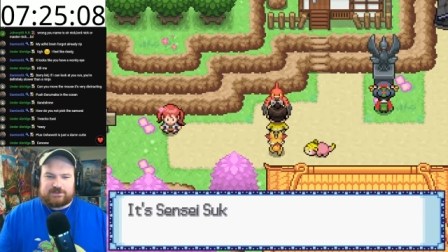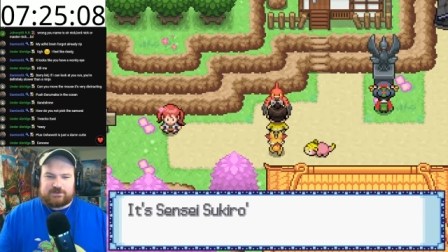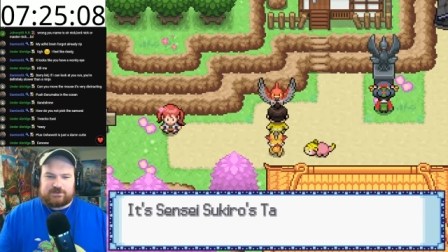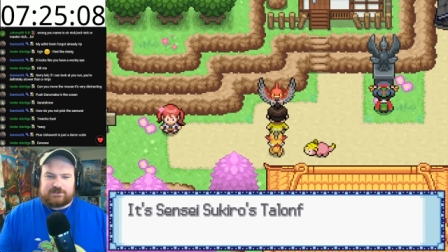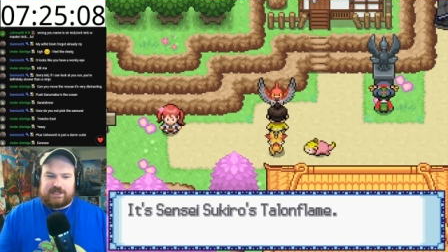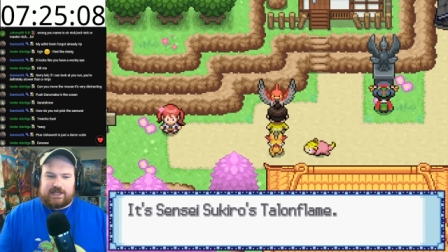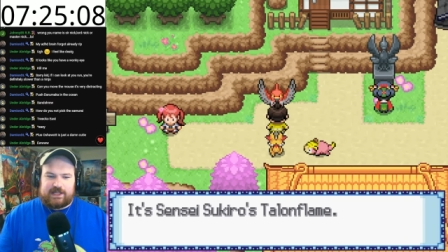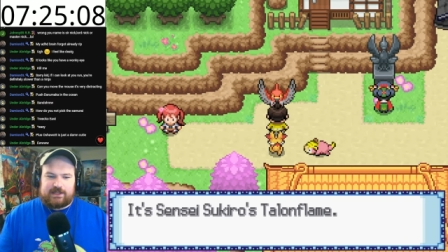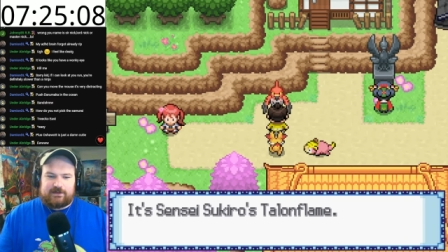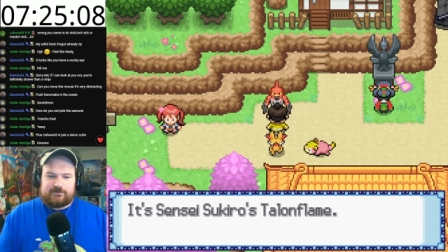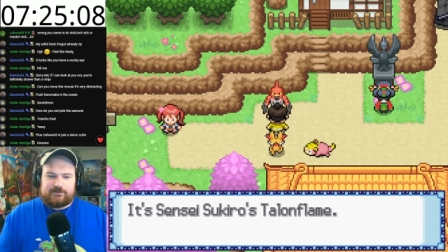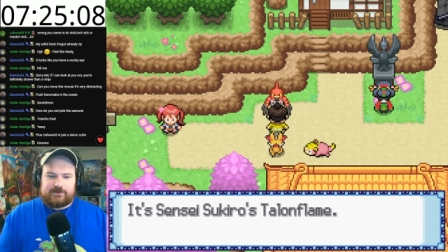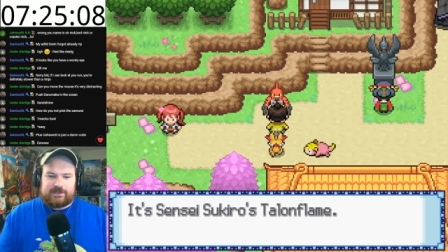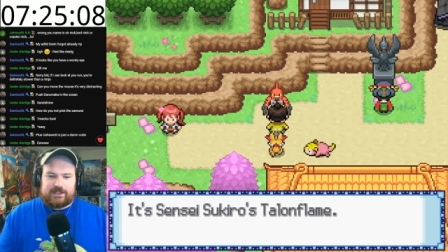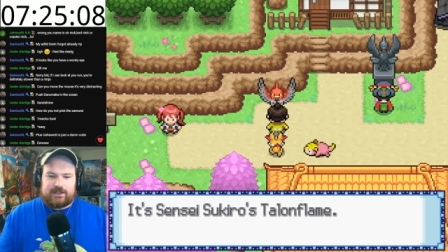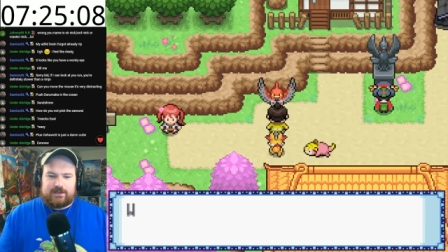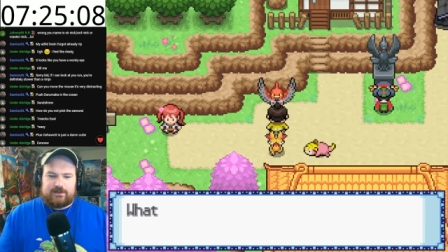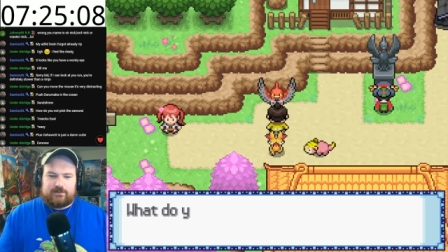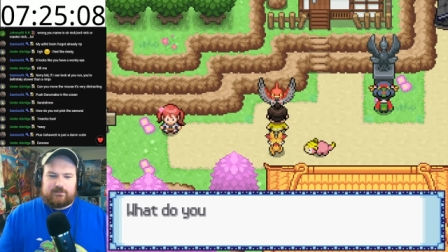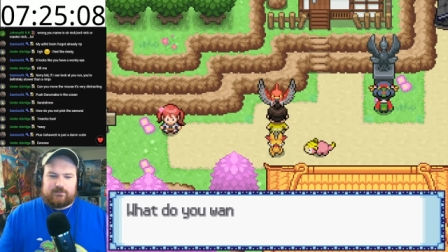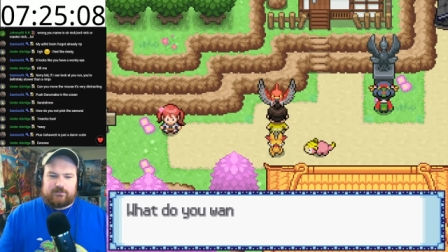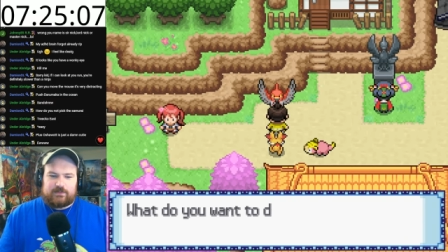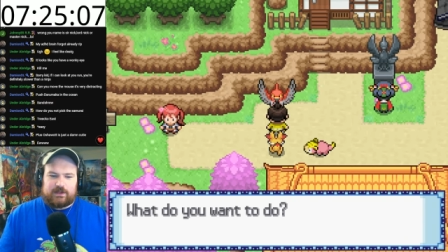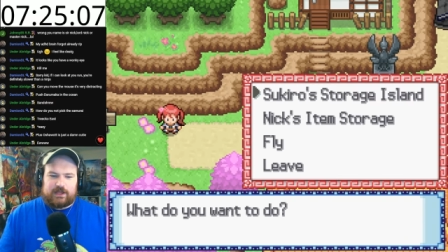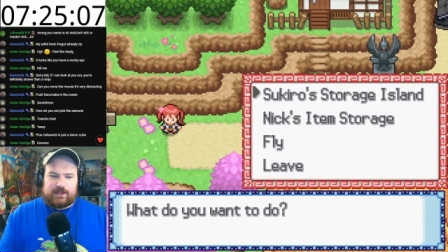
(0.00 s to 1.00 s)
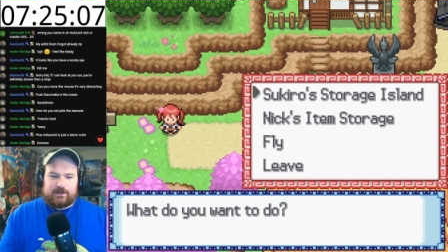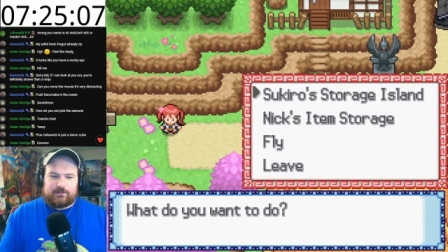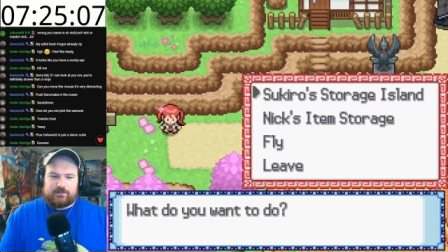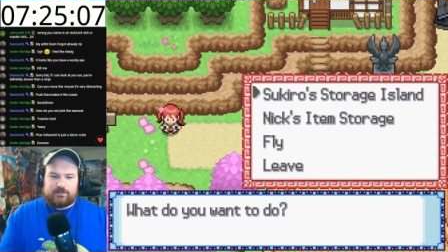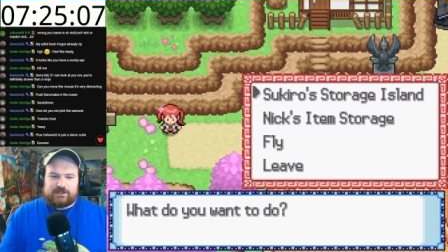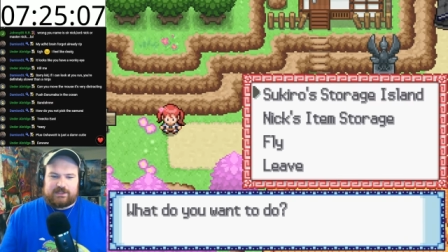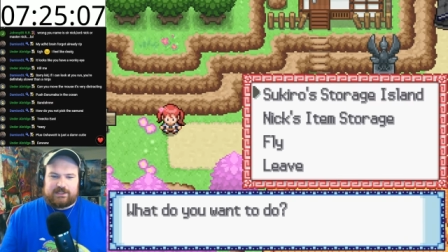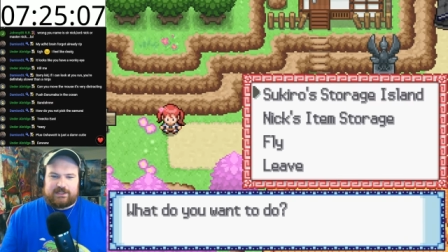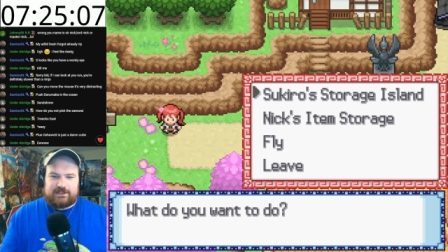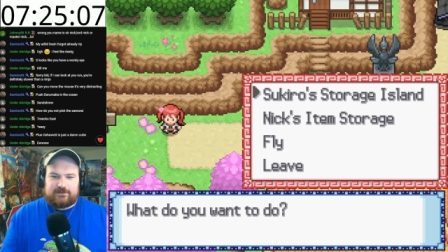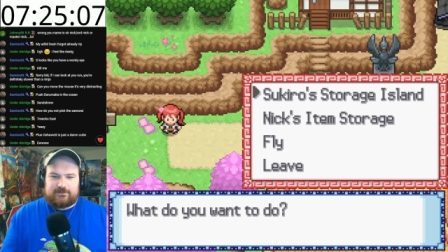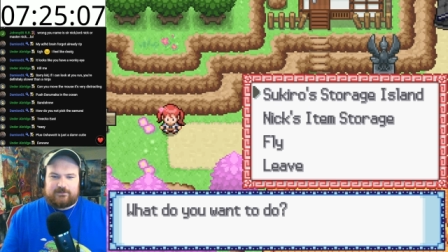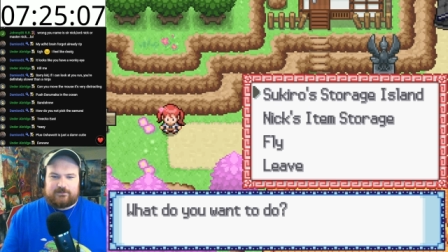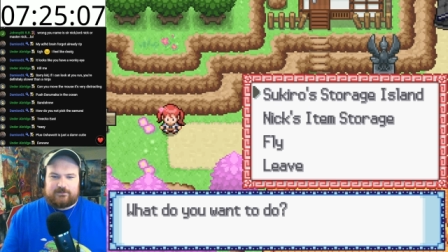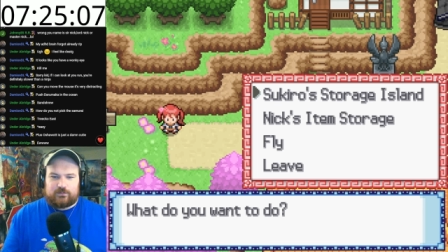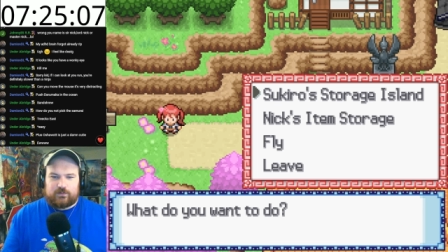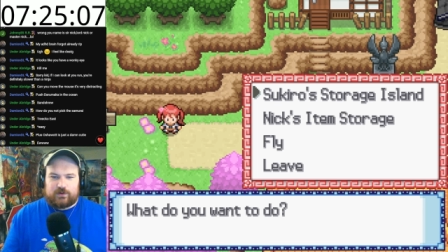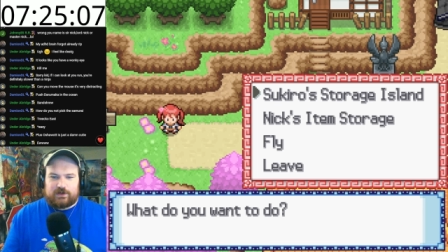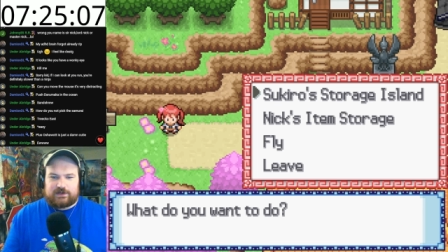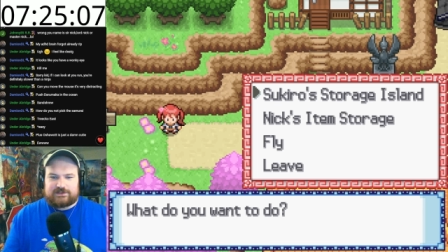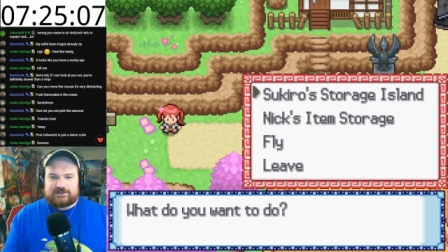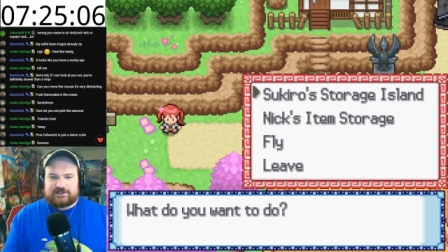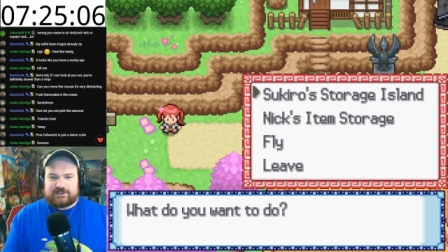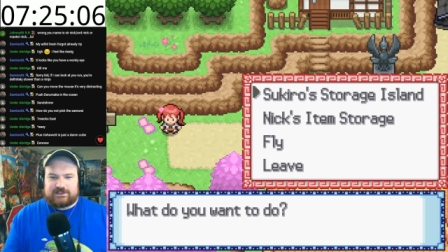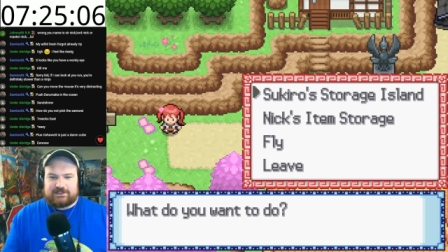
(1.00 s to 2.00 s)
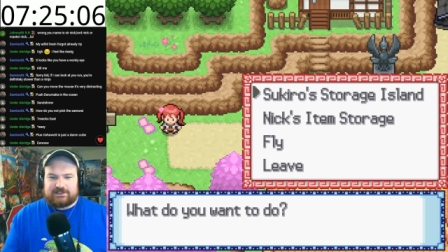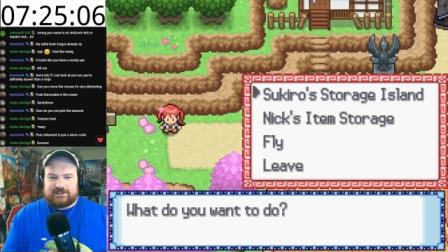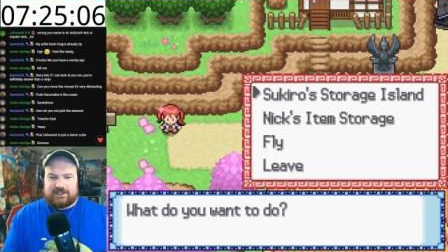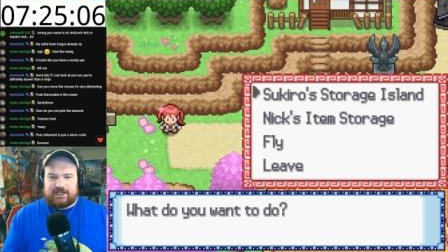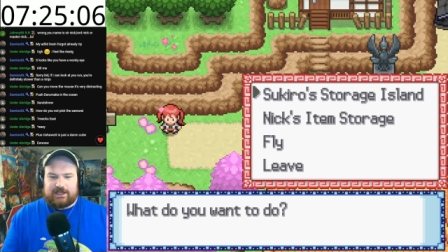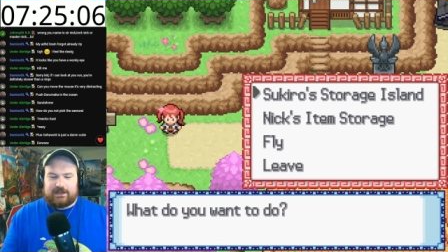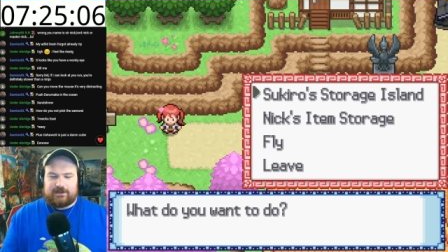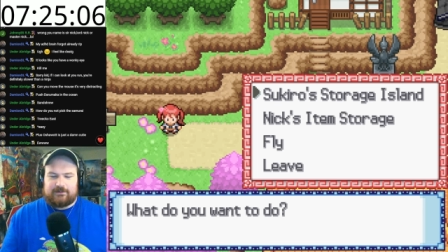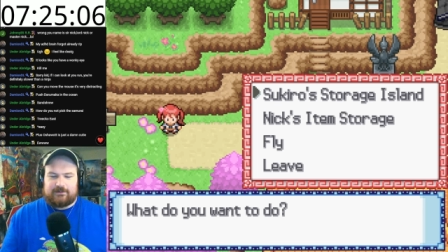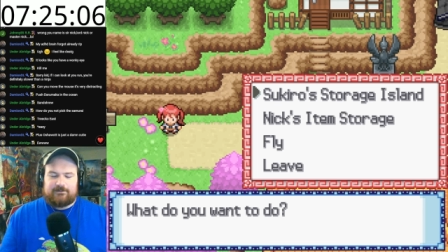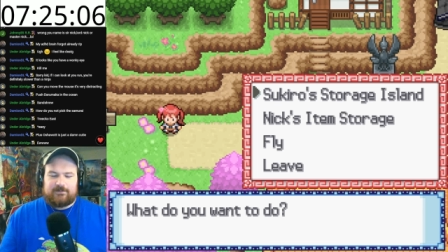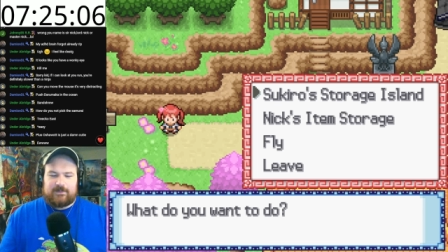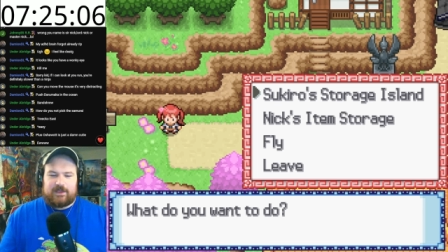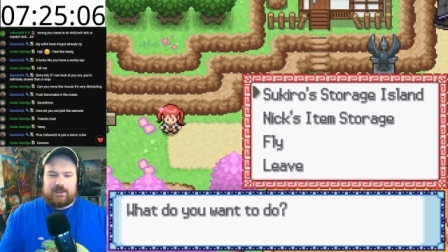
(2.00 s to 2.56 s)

So Talonflame, I believe, works at, yeah.